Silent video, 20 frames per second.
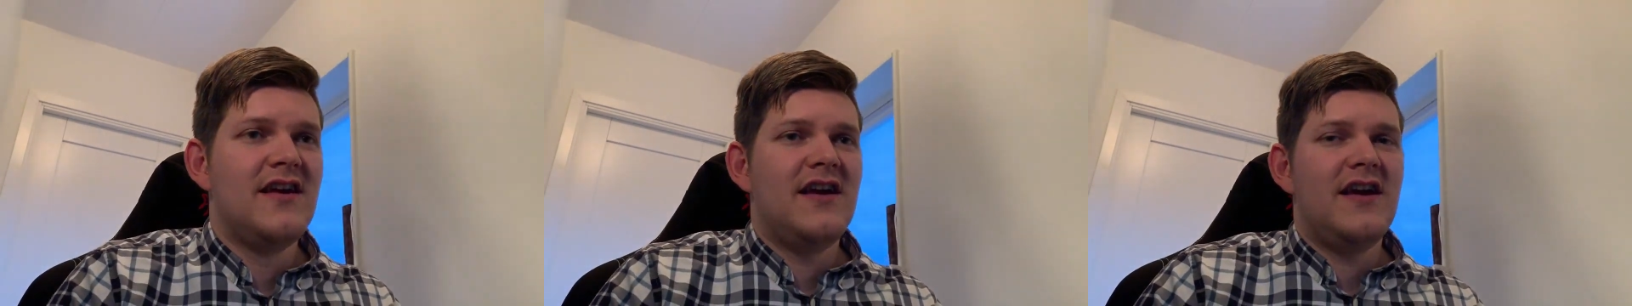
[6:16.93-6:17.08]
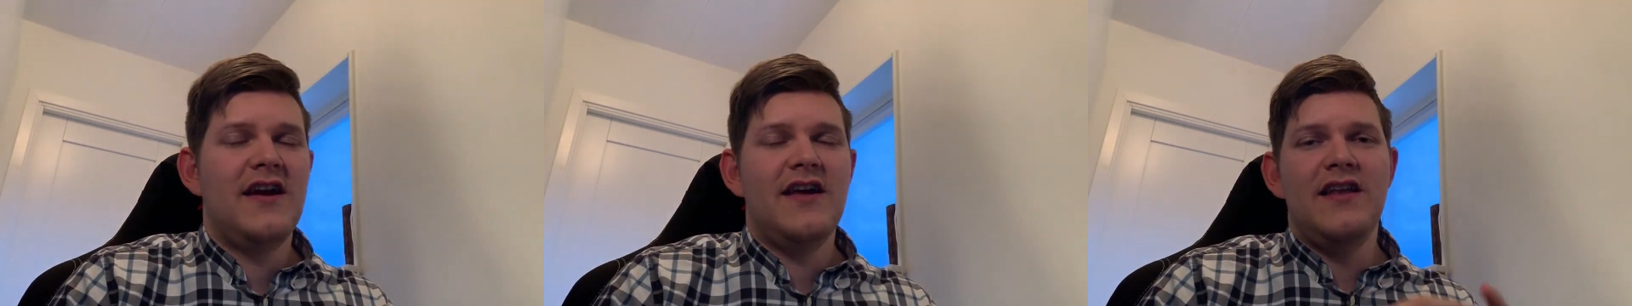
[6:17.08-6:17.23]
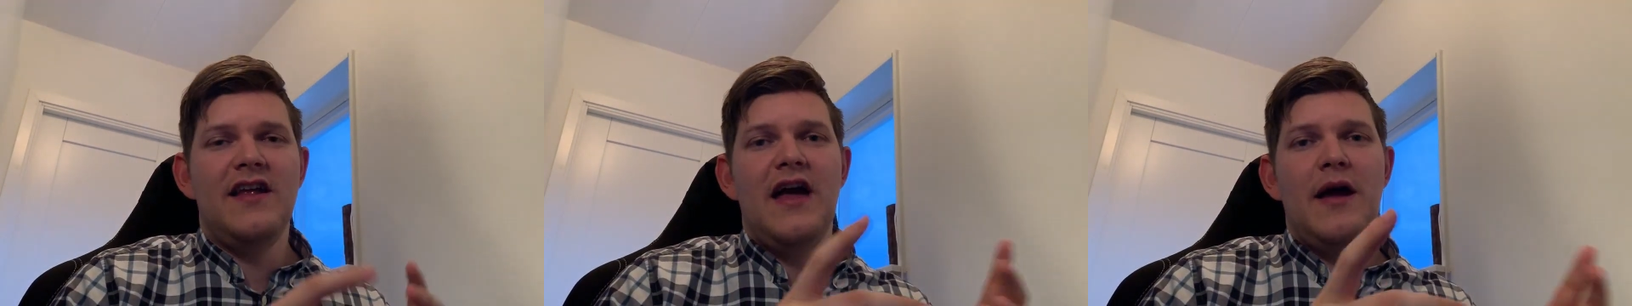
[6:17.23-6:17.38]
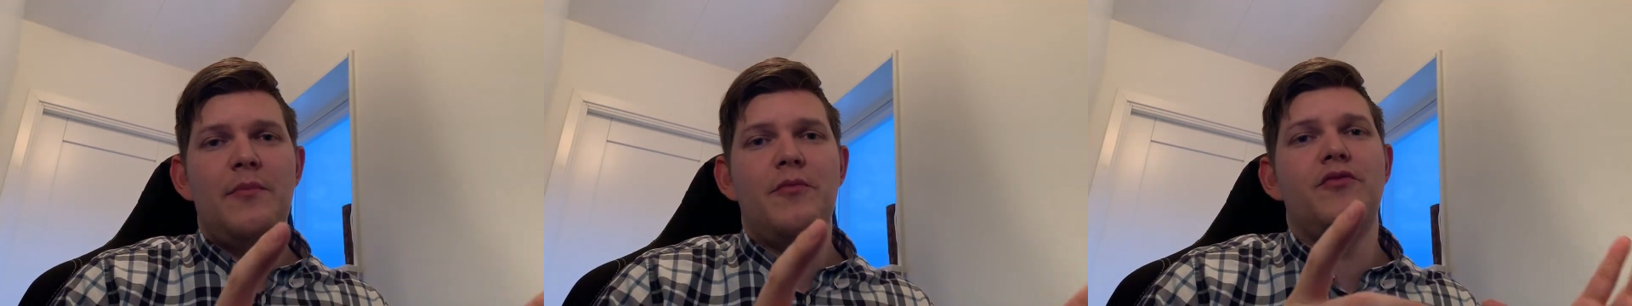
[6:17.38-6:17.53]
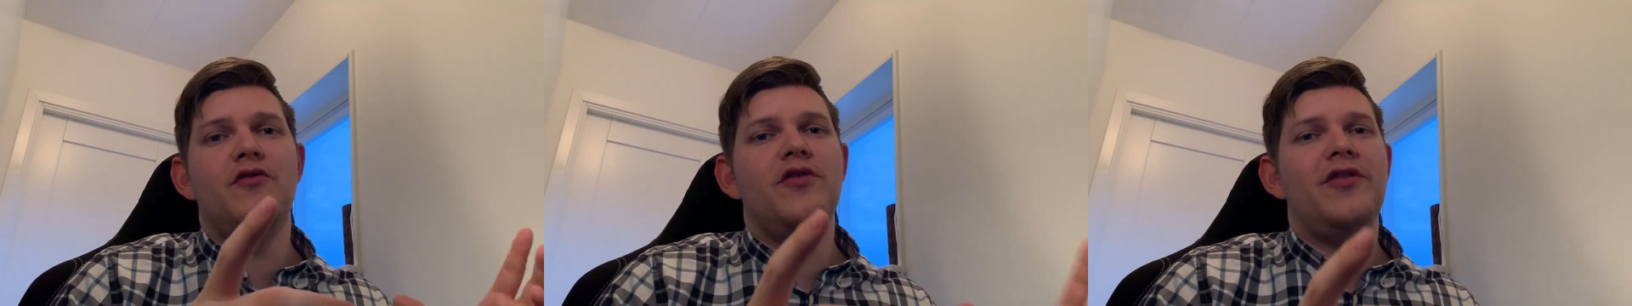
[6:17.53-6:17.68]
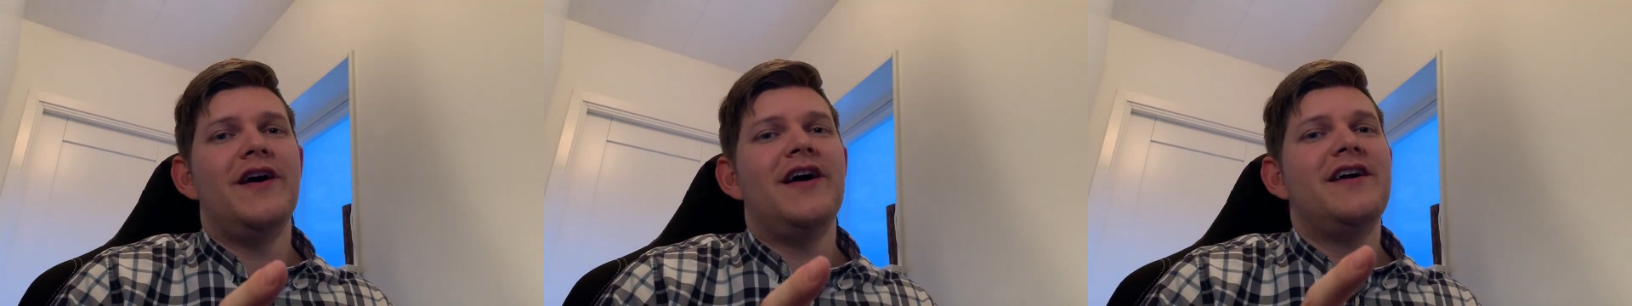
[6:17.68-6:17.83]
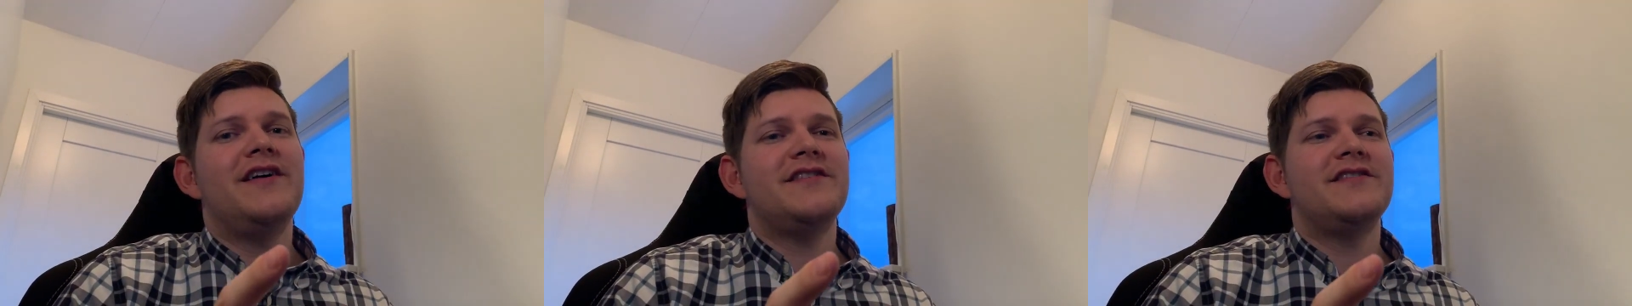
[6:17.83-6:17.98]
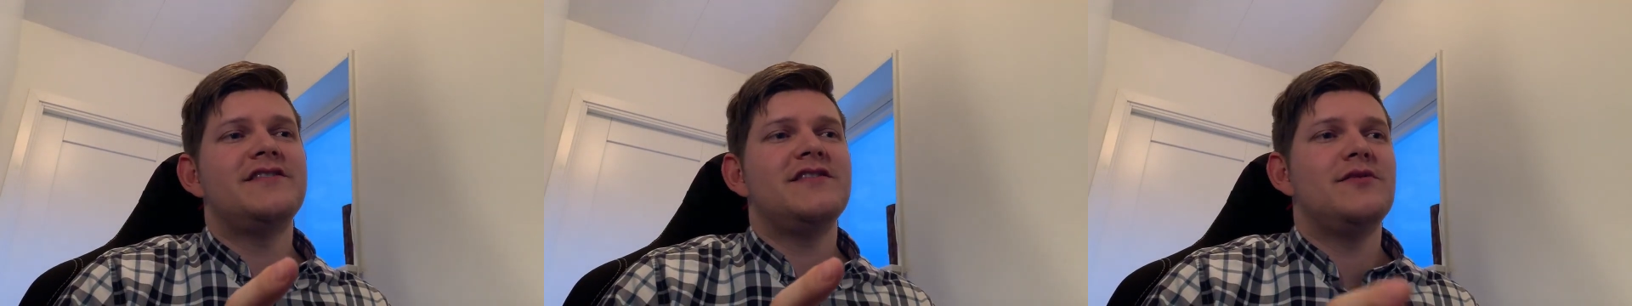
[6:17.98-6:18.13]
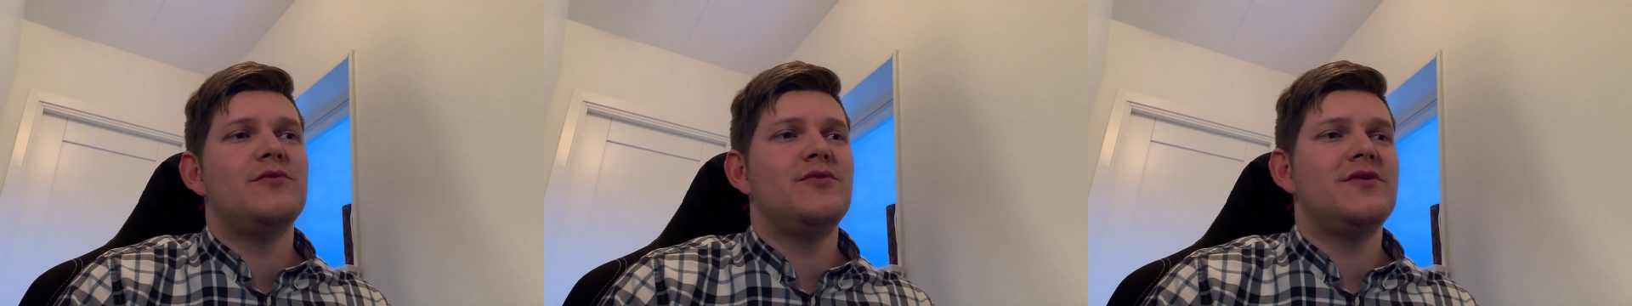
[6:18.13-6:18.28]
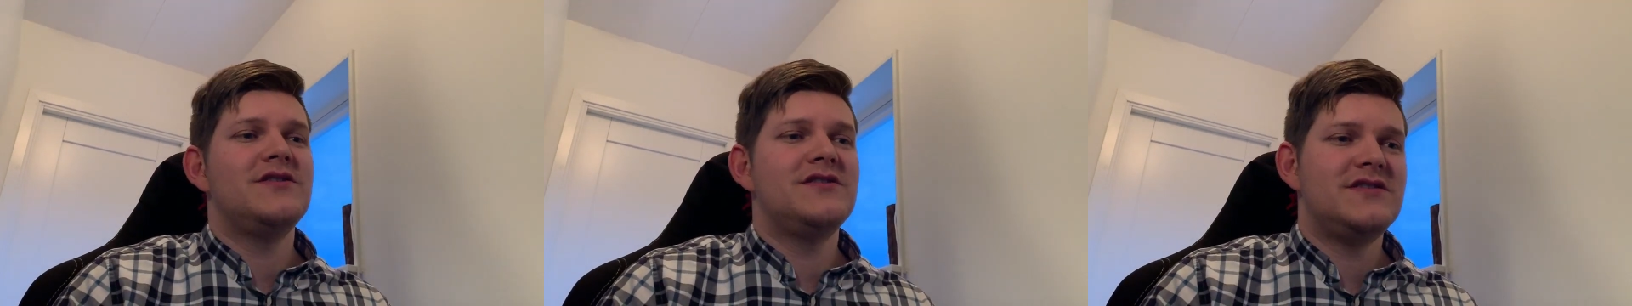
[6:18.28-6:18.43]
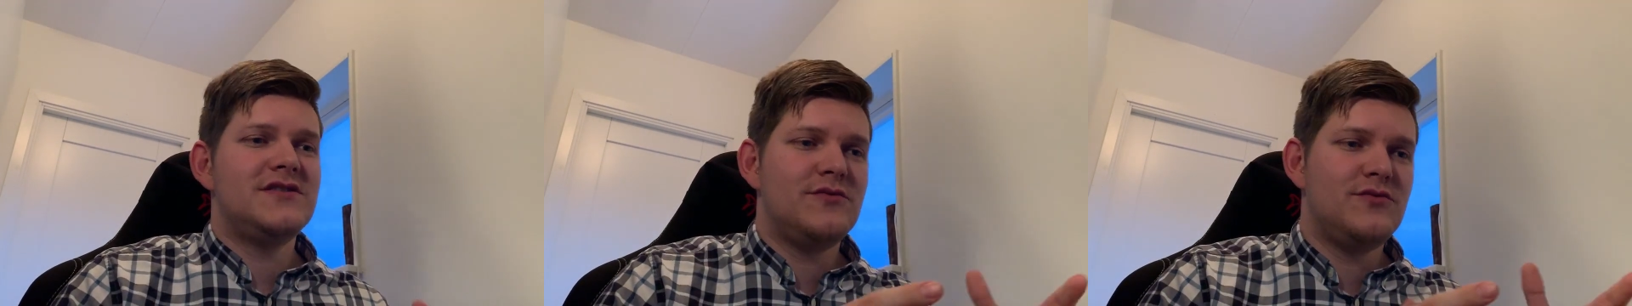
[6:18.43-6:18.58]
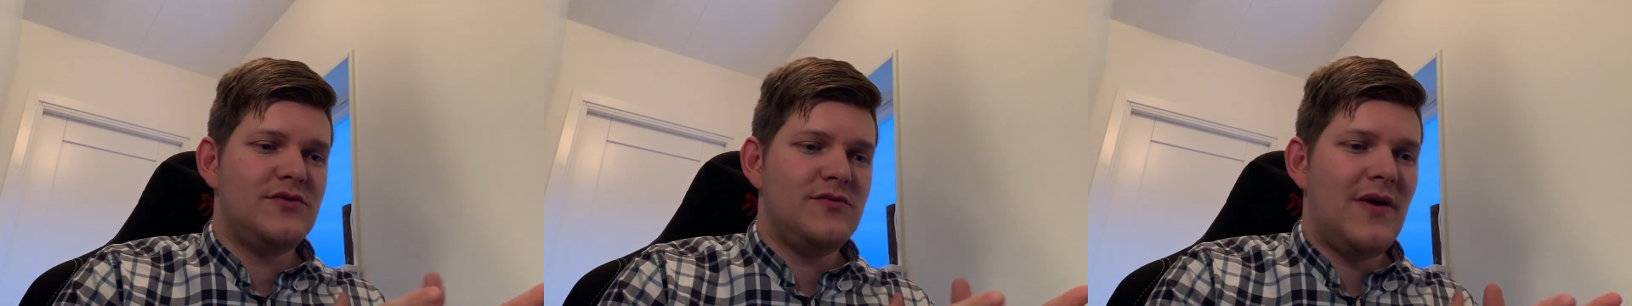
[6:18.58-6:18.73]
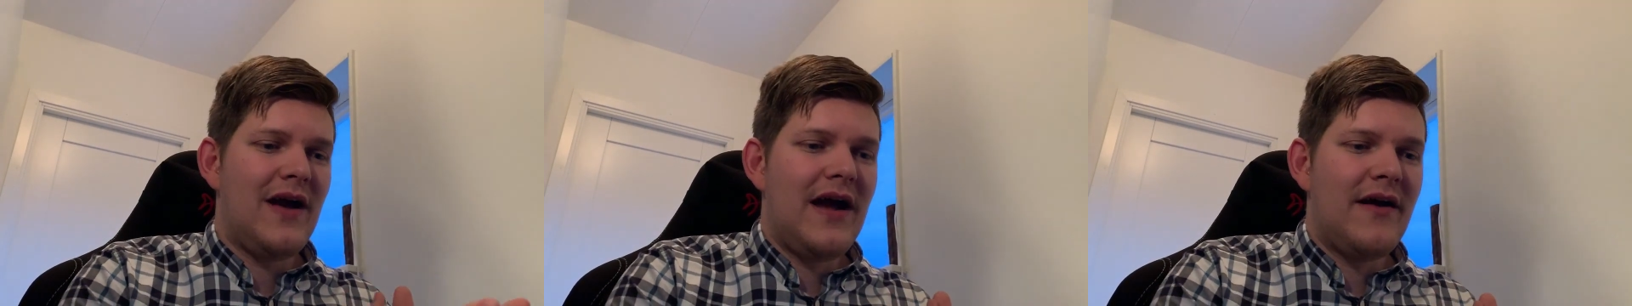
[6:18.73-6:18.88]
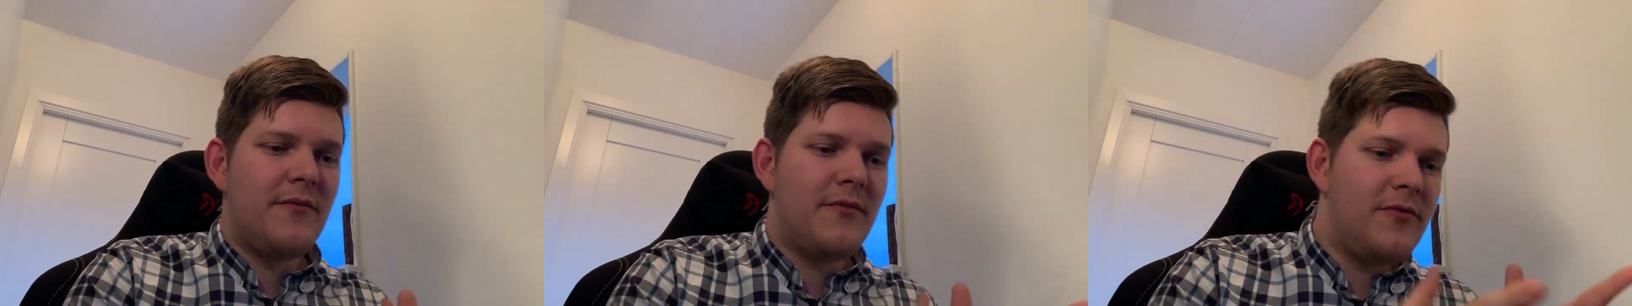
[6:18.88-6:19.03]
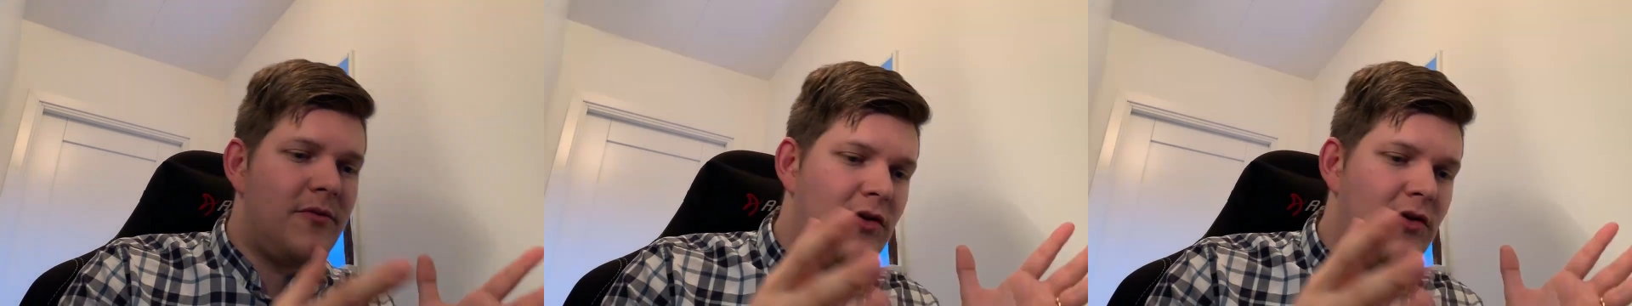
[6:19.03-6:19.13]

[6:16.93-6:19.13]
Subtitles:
an app for that, which you have